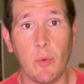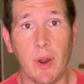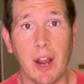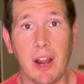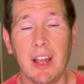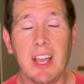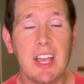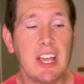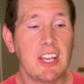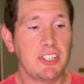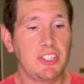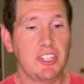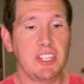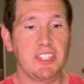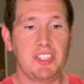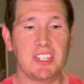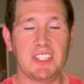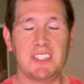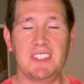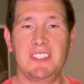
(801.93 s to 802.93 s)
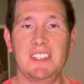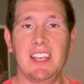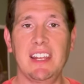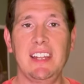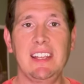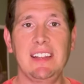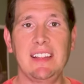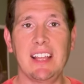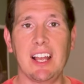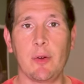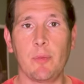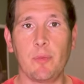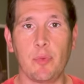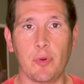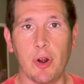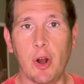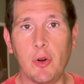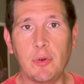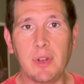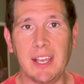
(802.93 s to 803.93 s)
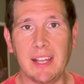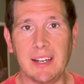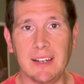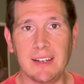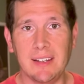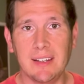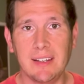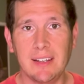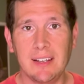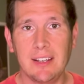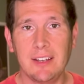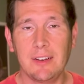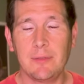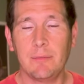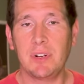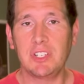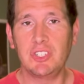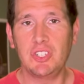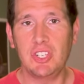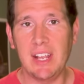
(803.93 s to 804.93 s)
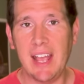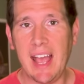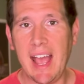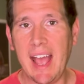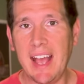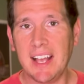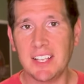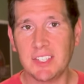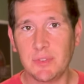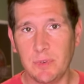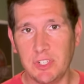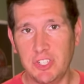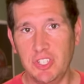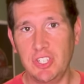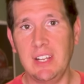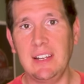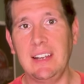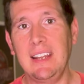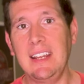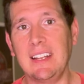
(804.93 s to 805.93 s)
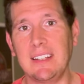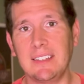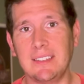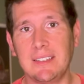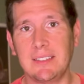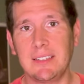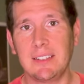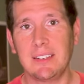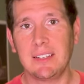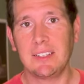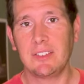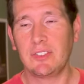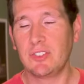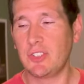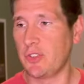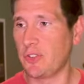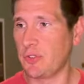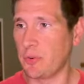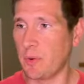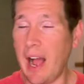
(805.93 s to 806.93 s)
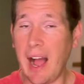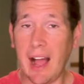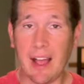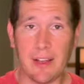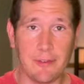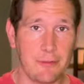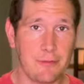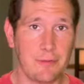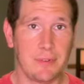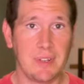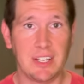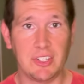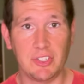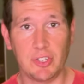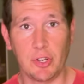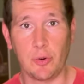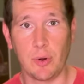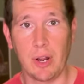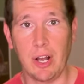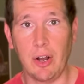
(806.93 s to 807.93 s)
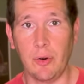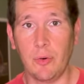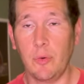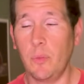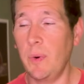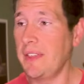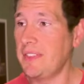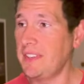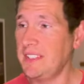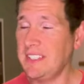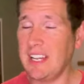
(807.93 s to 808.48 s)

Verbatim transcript: where she's just sitting there broken, but she has what she needs to thrive and to grow with